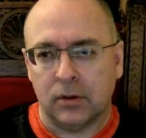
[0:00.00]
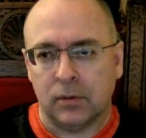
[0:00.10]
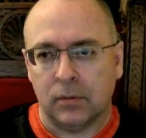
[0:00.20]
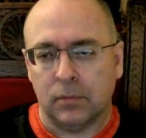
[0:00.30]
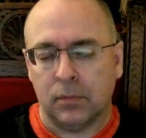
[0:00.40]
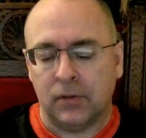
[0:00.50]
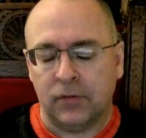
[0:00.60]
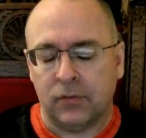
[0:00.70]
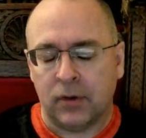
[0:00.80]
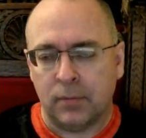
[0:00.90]

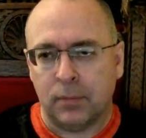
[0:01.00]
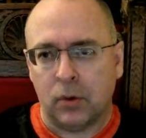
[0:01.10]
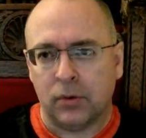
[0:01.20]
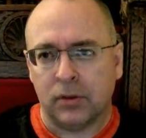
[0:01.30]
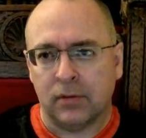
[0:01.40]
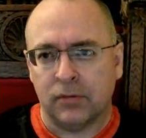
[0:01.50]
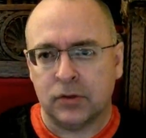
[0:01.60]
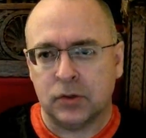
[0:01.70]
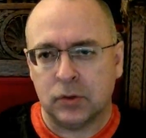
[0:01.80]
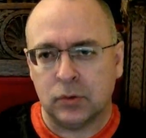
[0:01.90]
of the
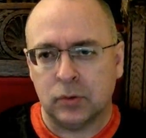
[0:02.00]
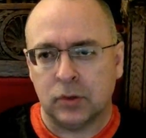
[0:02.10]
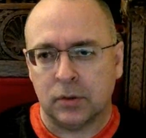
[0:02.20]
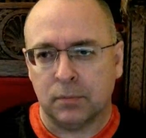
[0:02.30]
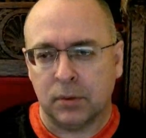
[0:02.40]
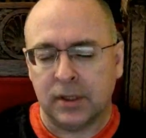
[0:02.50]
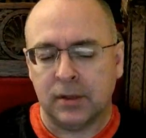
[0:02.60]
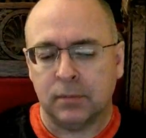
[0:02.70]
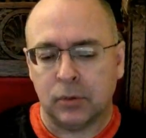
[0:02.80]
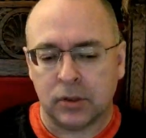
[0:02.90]
two complete
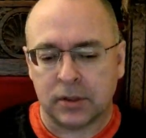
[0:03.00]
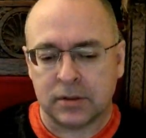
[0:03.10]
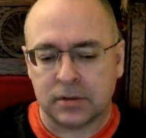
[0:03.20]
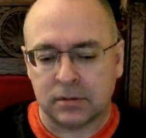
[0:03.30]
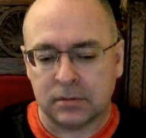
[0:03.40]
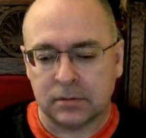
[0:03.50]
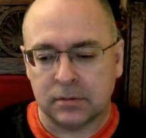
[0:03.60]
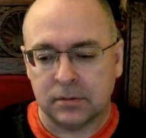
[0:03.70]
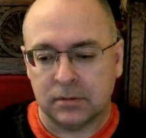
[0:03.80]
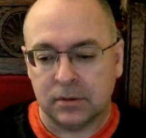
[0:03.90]
books,
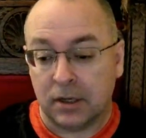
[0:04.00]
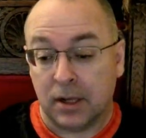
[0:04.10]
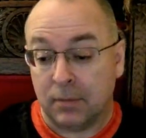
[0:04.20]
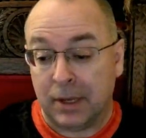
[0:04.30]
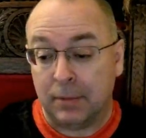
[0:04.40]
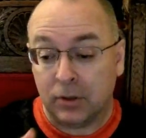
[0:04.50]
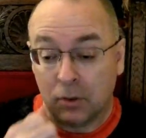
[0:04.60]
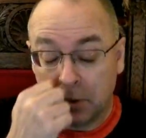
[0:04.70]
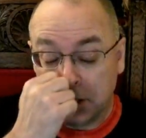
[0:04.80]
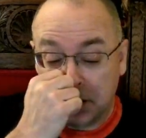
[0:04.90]
and maybe nobody
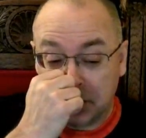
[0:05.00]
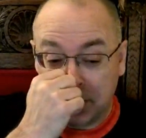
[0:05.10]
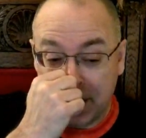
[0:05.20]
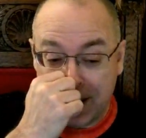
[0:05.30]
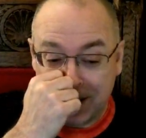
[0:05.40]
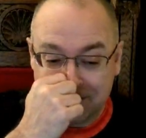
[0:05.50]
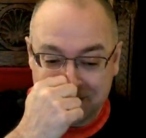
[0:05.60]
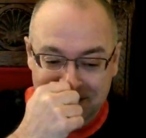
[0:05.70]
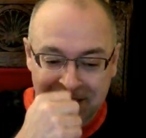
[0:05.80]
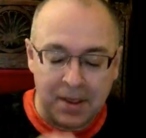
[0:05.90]
here has,
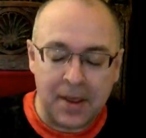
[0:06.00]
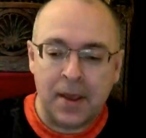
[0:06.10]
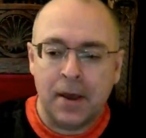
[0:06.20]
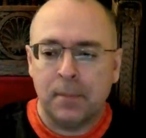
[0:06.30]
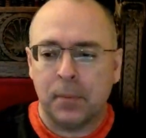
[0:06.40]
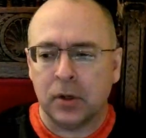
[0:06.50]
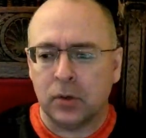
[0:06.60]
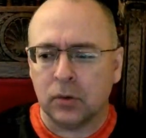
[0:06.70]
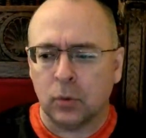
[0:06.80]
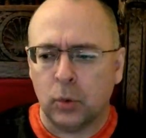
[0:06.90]
But
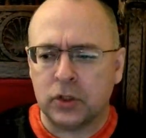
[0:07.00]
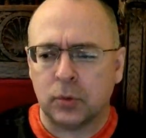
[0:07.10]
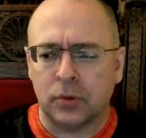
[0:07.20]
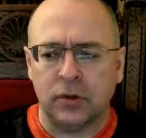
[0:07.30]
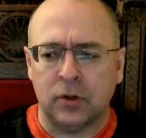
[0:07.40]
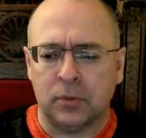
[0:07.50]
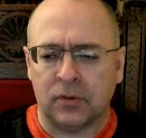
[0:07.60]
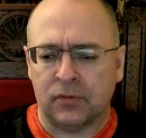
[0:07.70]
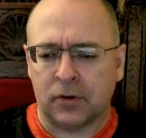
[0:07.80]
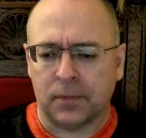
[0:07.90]
which one do you prefer?
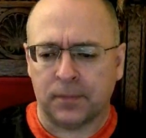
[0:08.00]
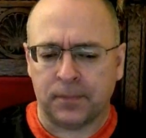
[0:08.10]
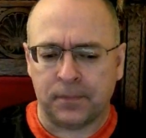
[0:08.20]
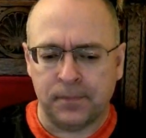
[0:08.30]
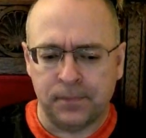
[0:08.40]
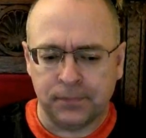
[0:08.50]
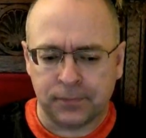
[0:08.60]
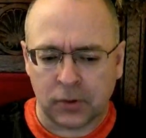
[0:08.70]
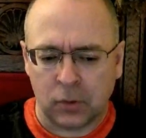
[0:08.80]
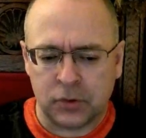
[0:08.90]

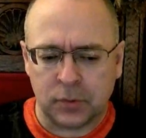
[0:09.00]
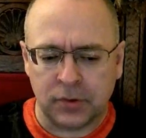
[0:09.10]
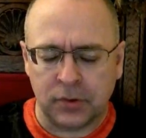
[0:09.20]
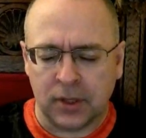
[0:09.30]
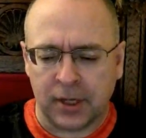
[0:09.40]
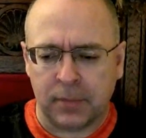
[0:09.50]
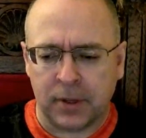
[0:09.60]
Which one do you like better?